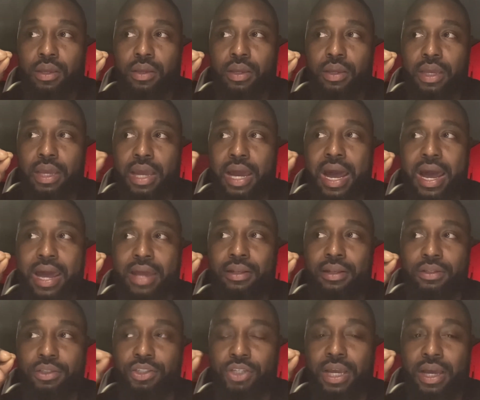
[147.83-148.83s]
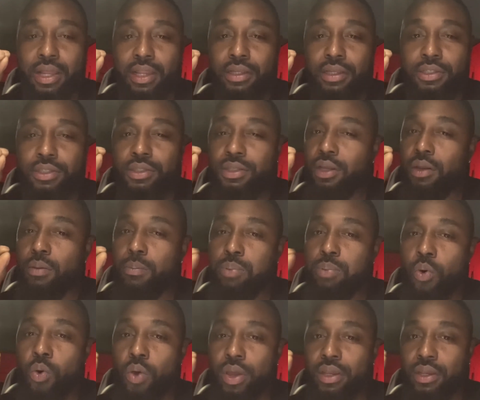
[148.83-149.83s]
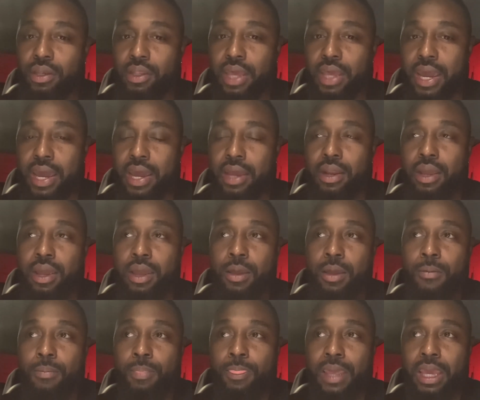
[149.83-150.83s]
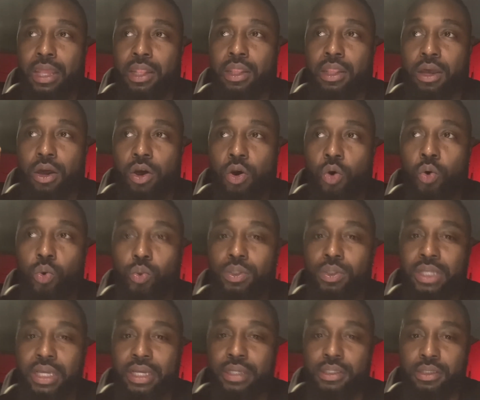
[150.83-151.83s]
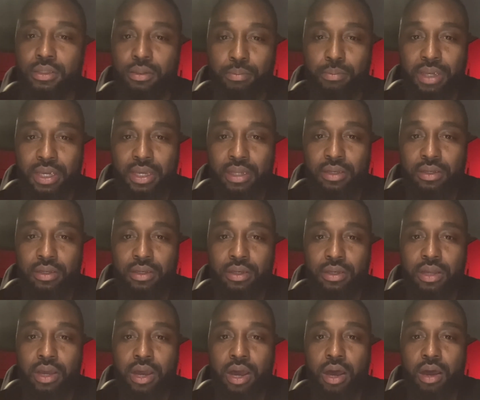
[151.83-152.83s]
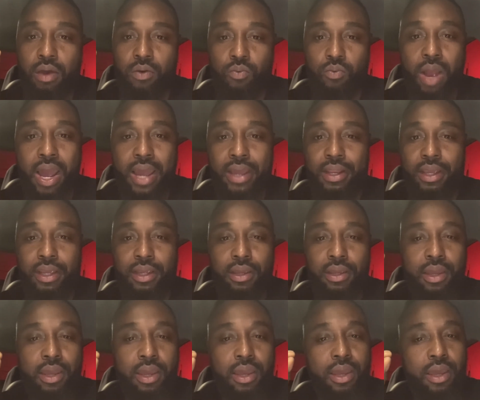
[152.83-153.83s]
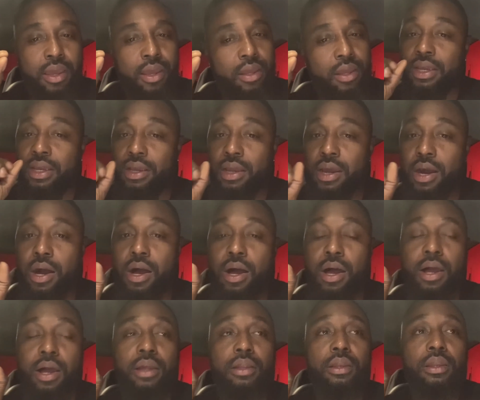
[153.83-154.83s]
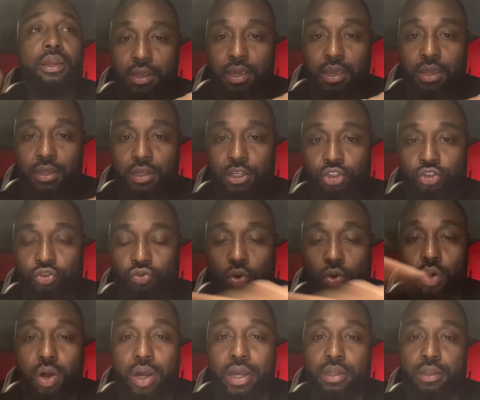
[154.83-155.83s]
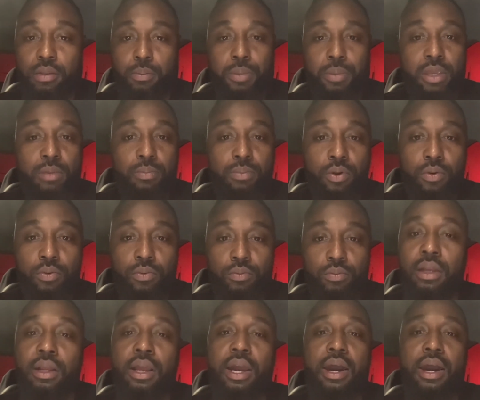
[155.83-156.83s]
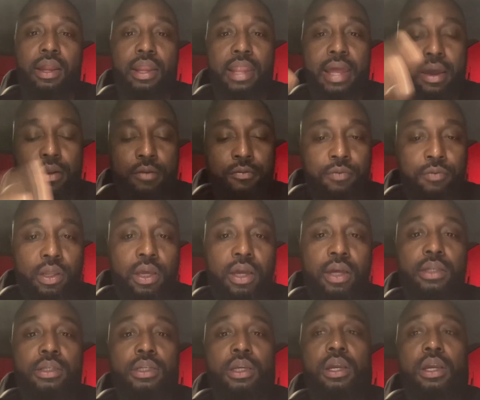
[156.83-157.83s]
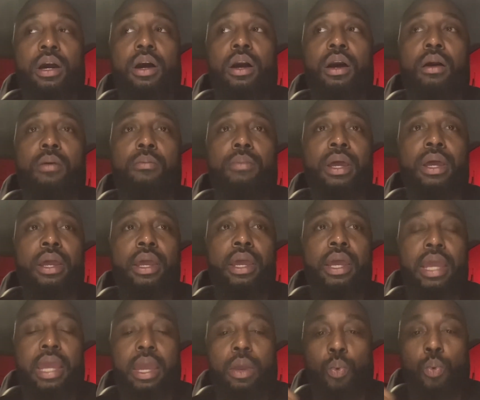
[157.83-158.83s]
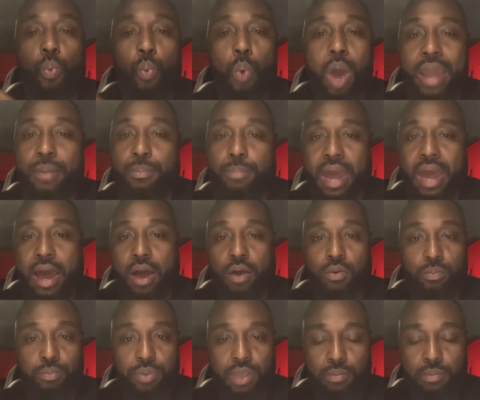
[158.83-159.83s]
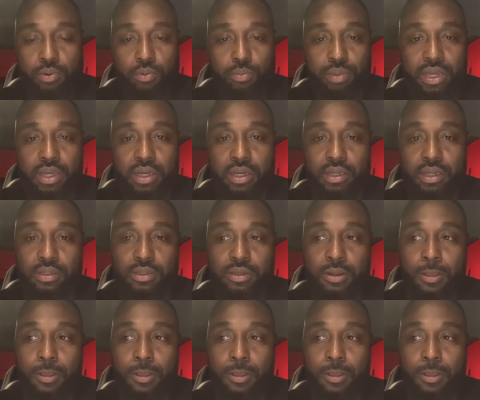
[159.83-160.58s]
got jealous to the point that in the Old Testament writing, God destroyed the people. God allowed a flood to come and wipe out people because